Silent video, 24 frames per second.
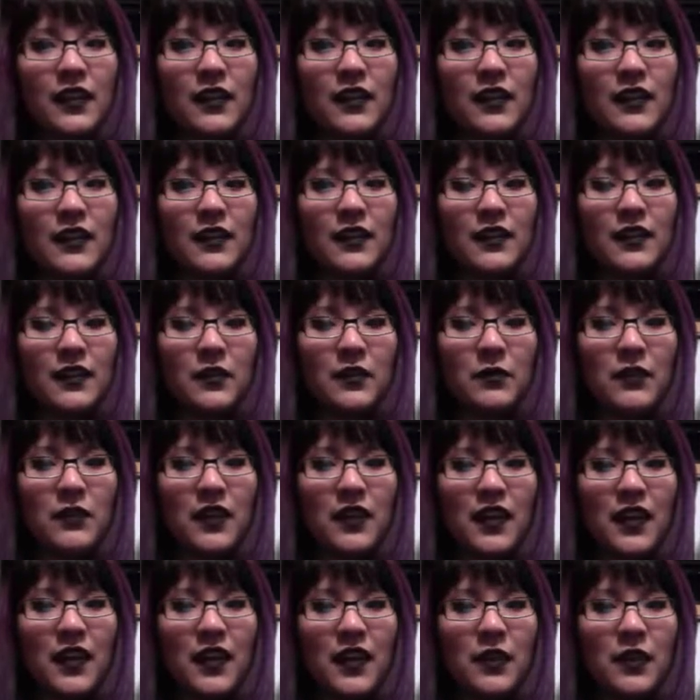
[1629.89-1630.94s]

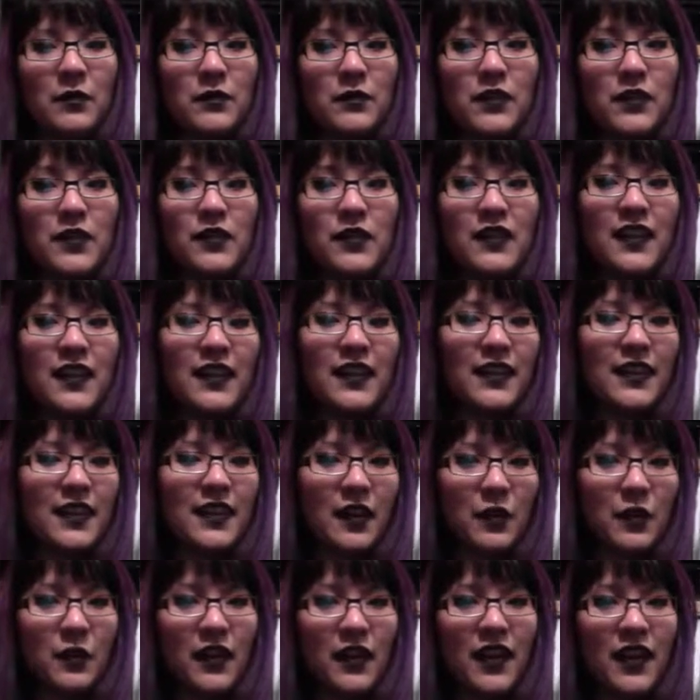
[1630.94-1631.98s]
Sometimes you get
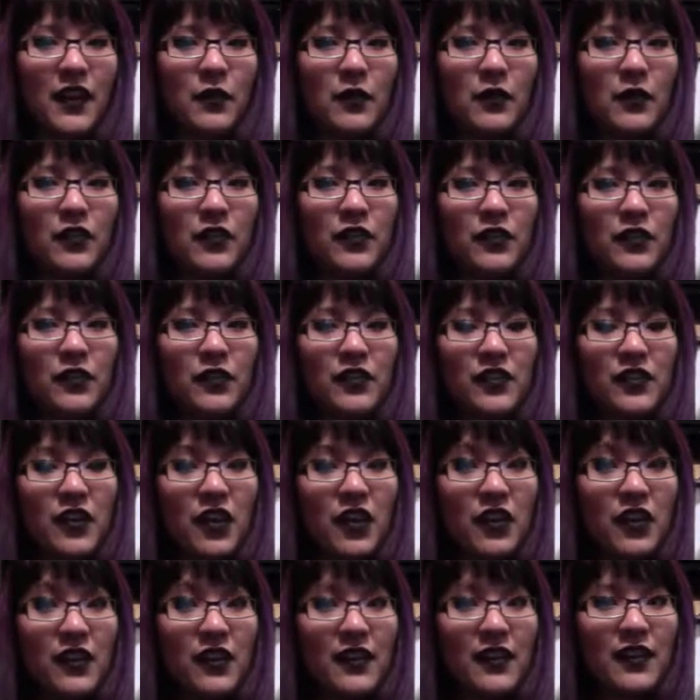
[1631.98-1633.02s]
that way when you're in
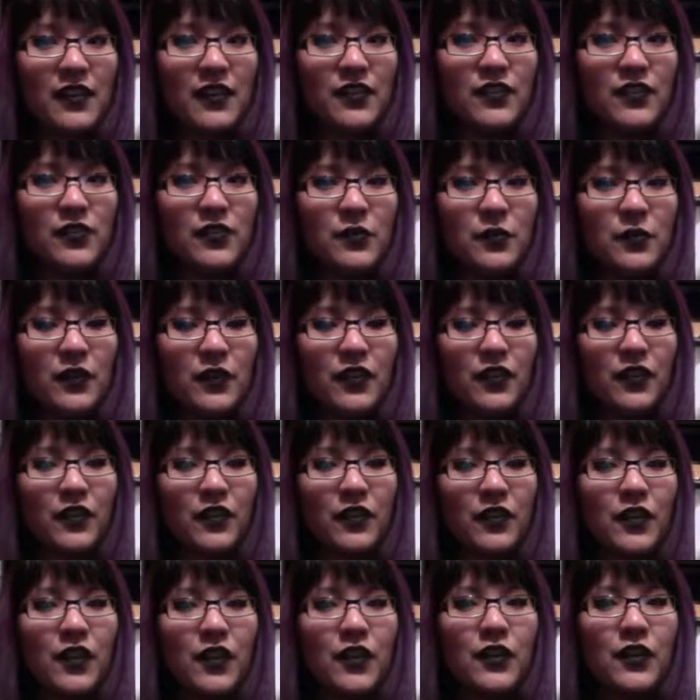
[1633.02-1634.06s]
college, where
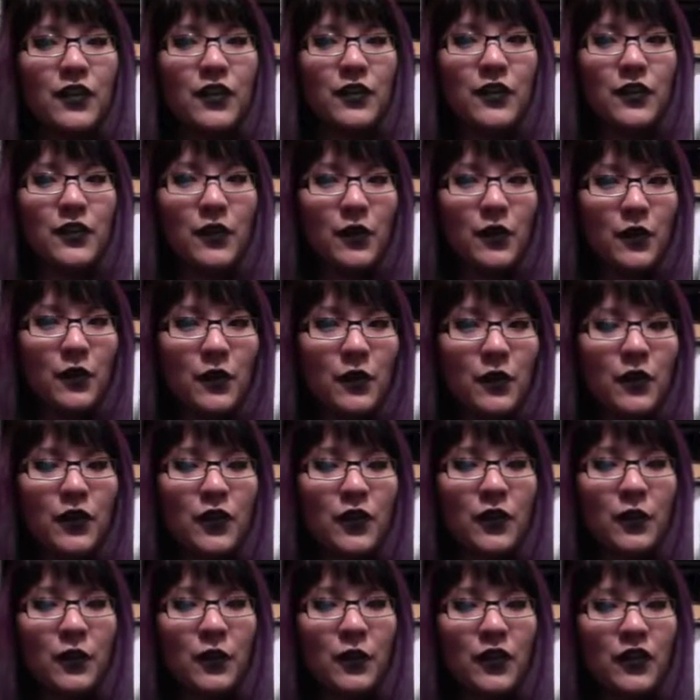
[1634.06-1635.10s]
you know
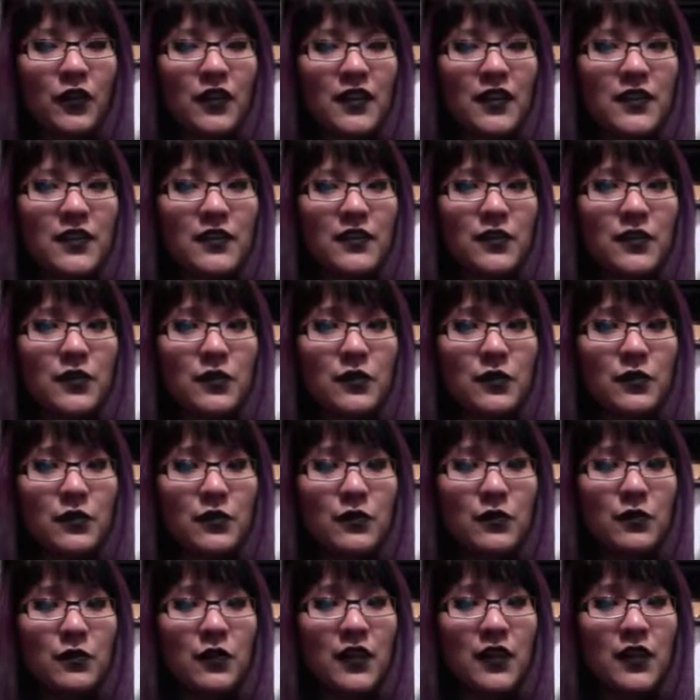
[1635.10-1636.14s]
you're working
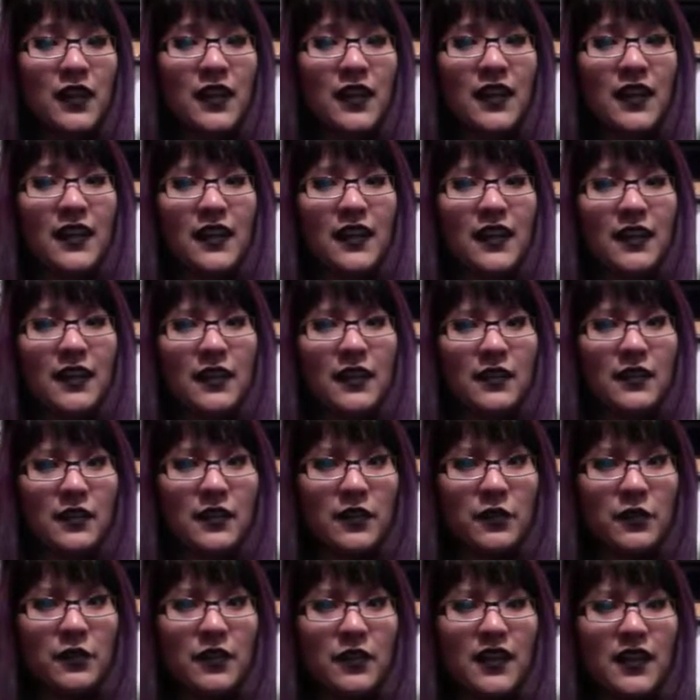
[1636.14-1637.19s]
to get a
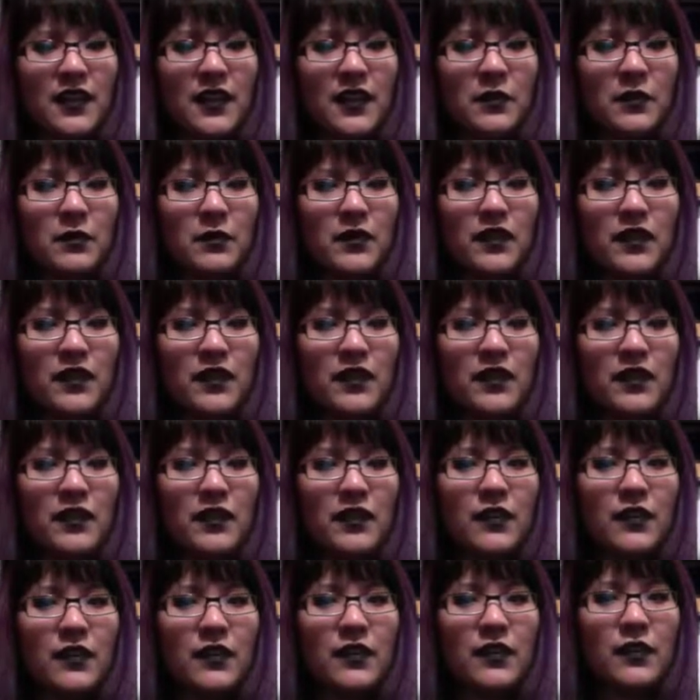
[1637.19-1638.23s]
degree, but
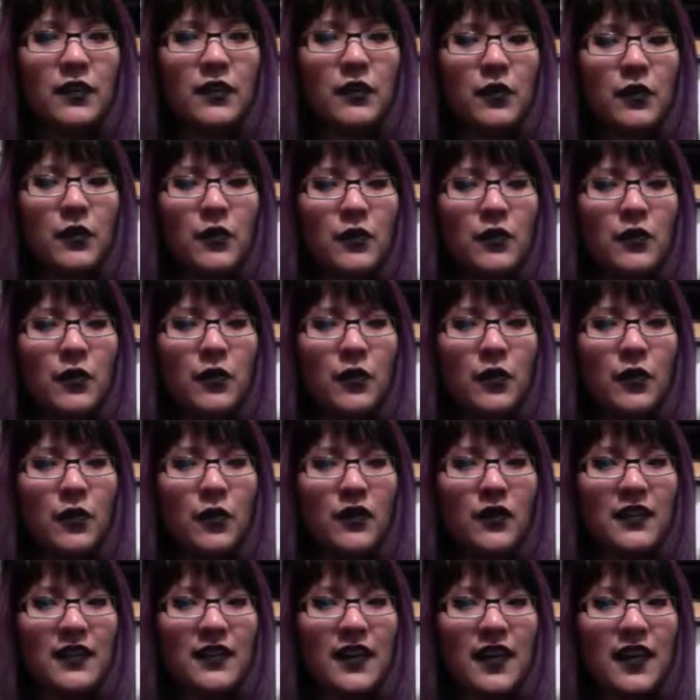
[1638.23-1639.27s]
you don't know
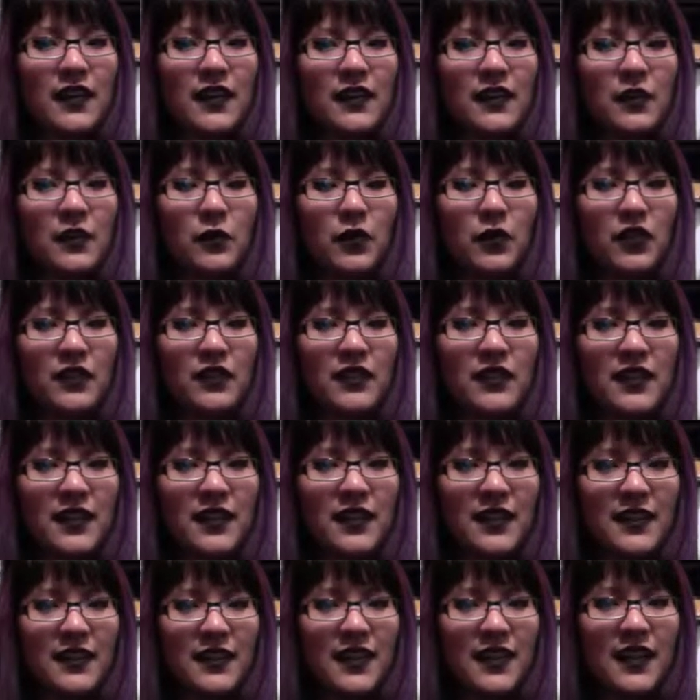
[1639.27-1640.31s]
exactly where it's going
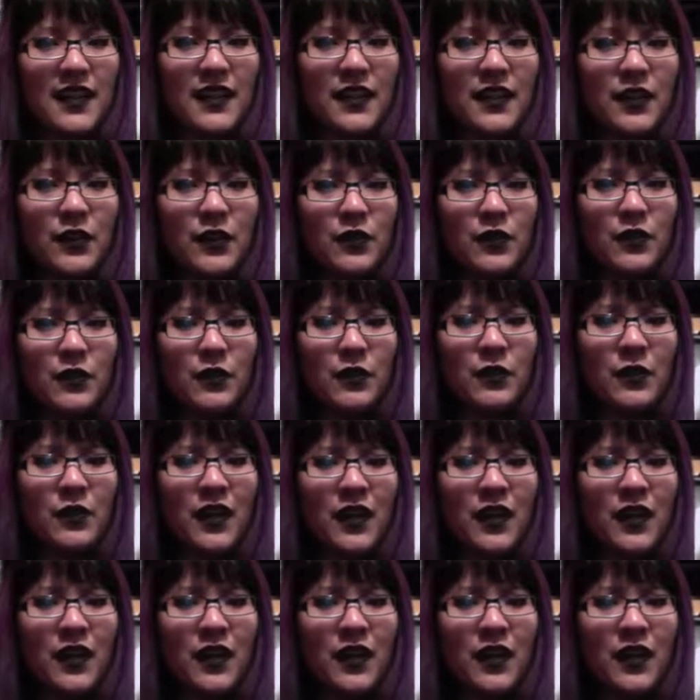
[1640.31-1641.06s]
to take you,